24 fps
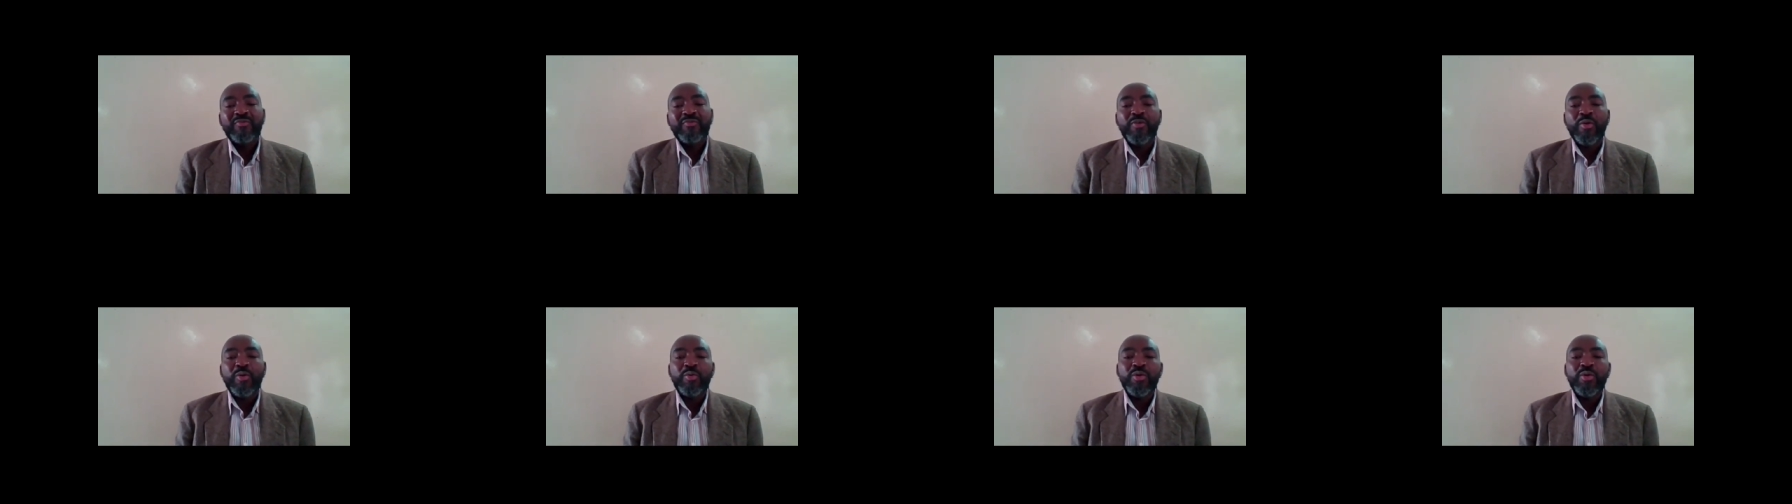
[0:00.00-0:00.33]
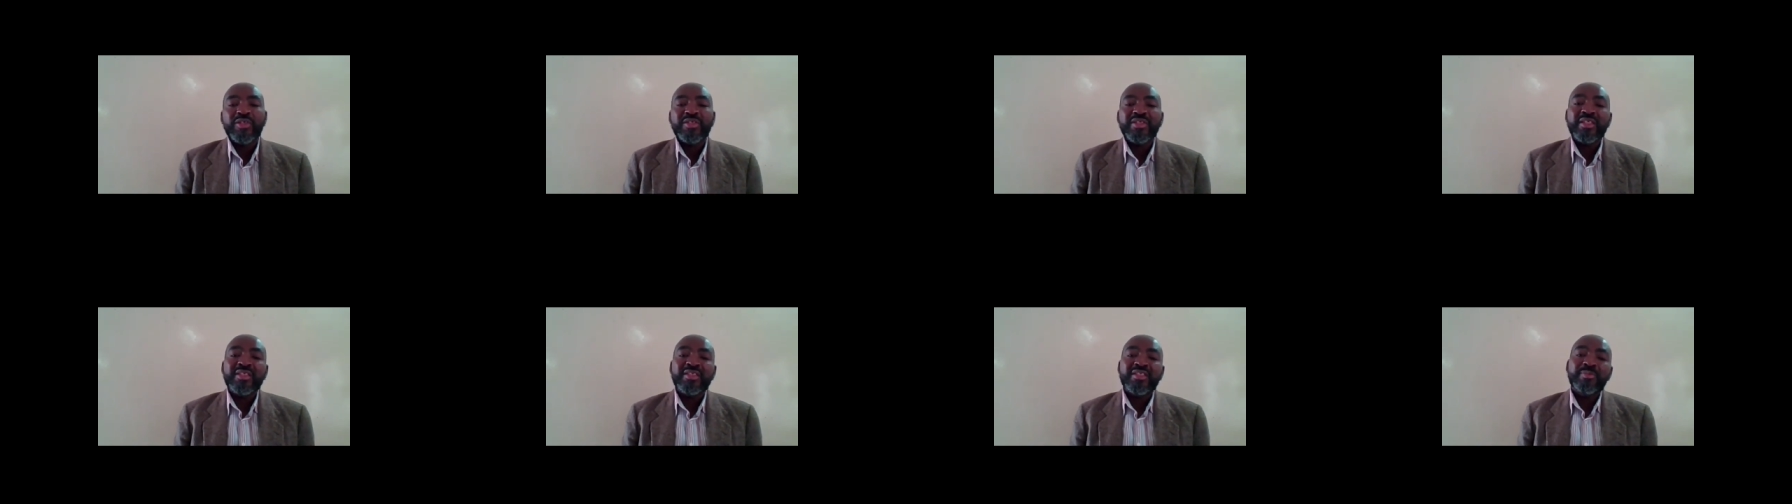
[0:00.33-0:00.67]
for
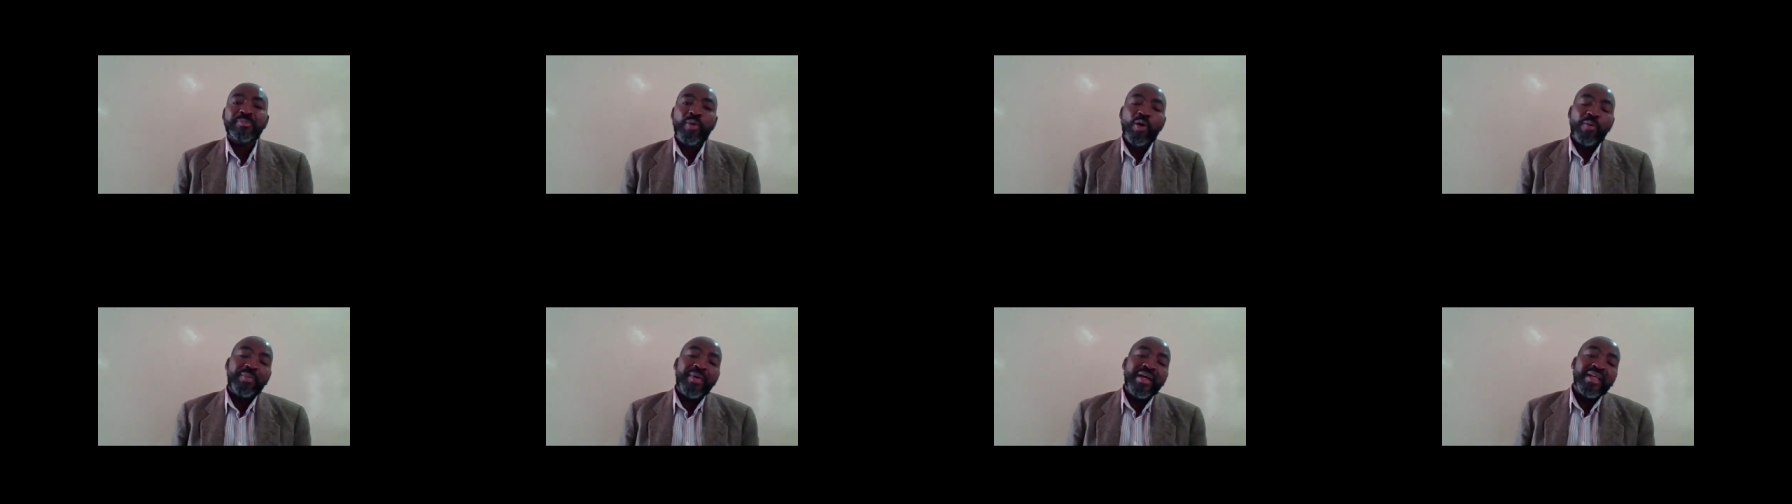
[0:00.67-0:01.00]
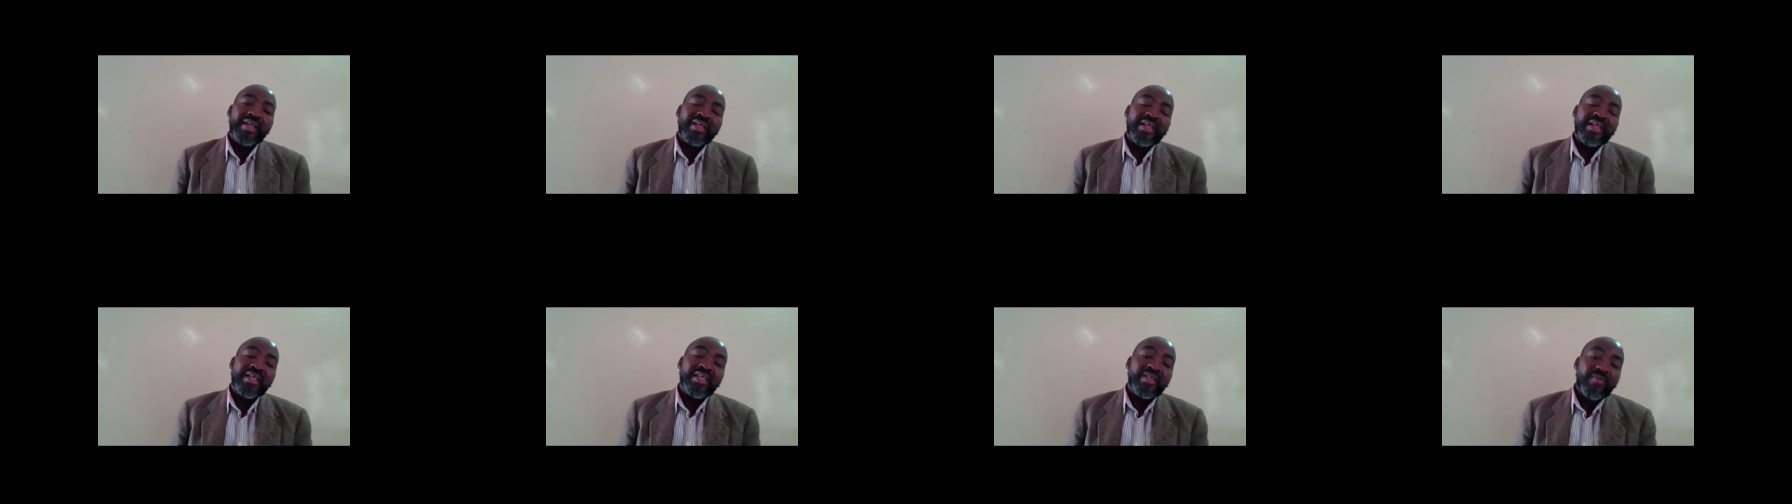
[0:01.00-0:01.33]
what its
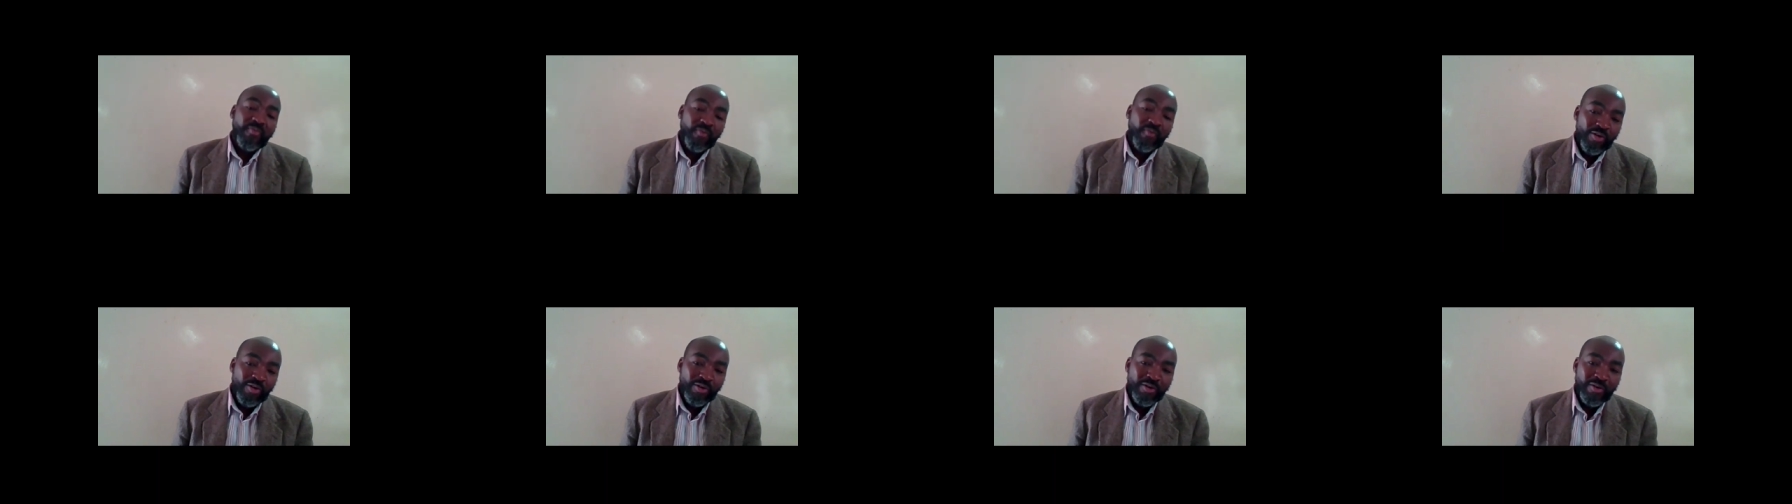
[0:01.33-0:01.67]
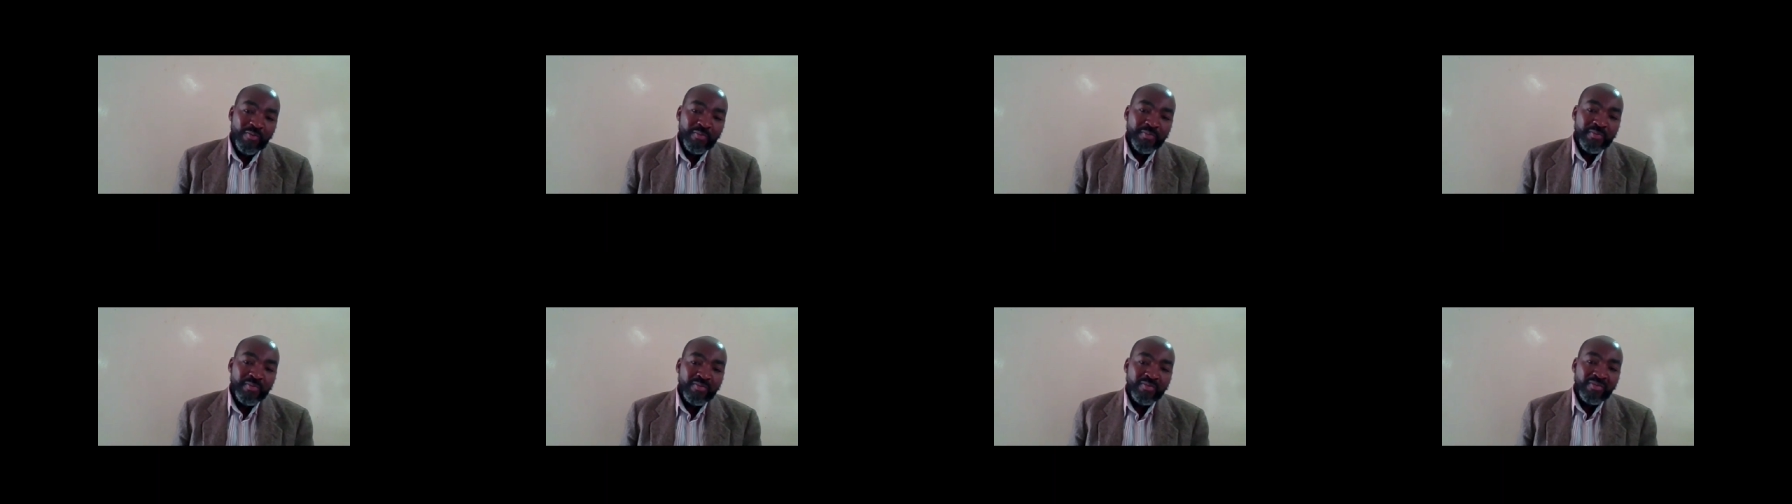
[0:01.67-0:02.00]
property is for.